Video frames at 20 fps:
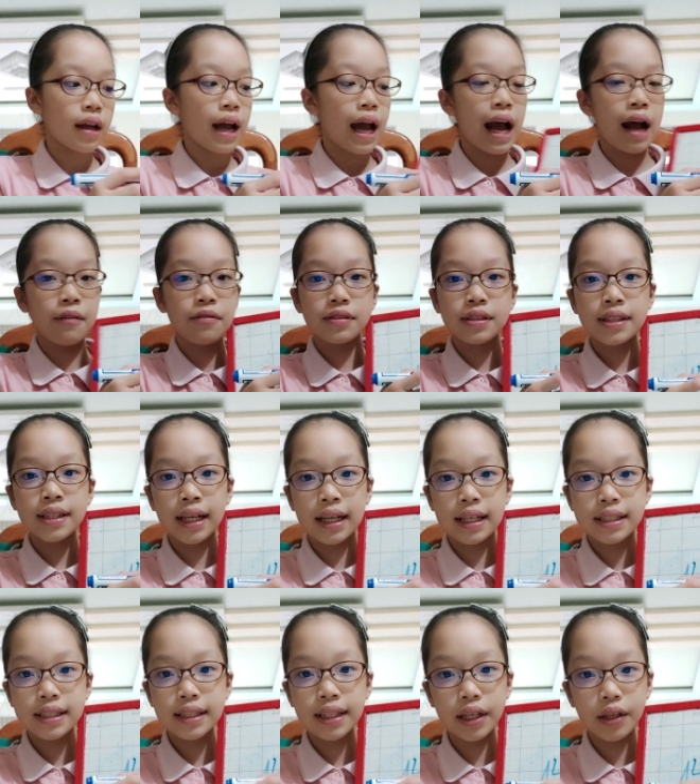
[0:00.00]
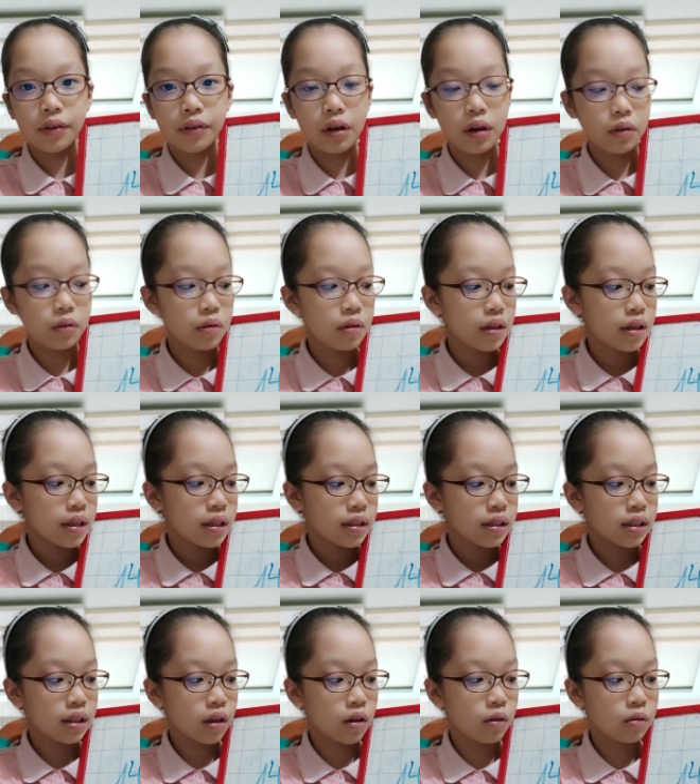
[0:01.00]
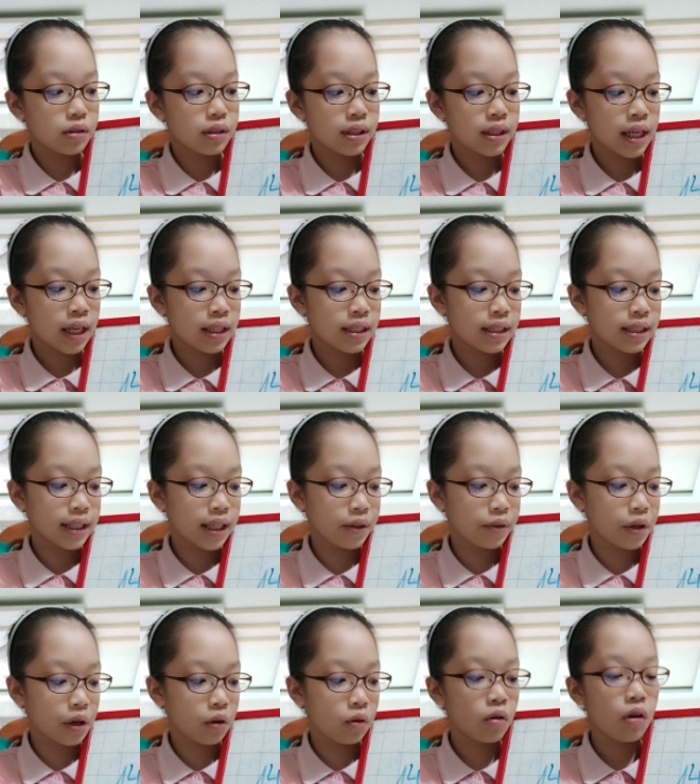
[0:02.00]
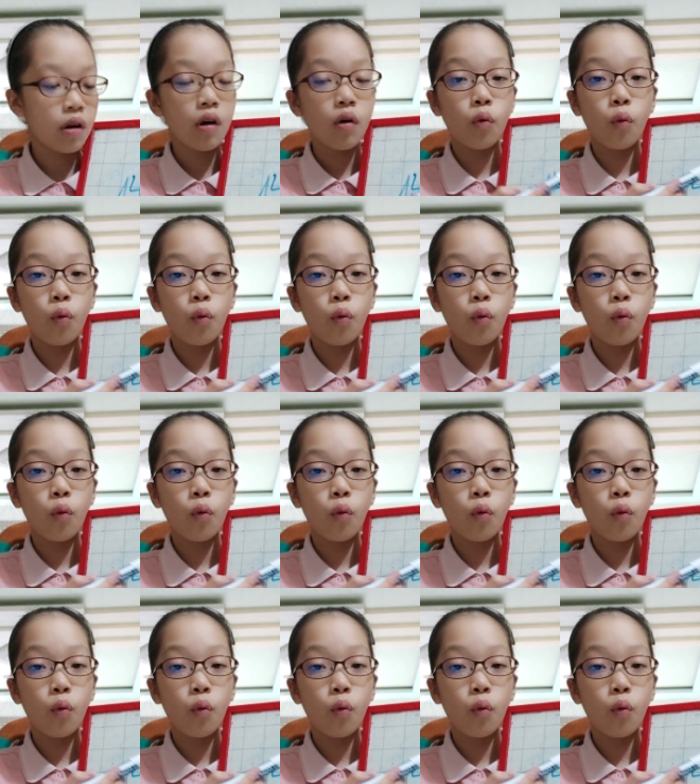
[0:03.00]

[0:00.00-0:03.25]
have 6 0. So 6 0.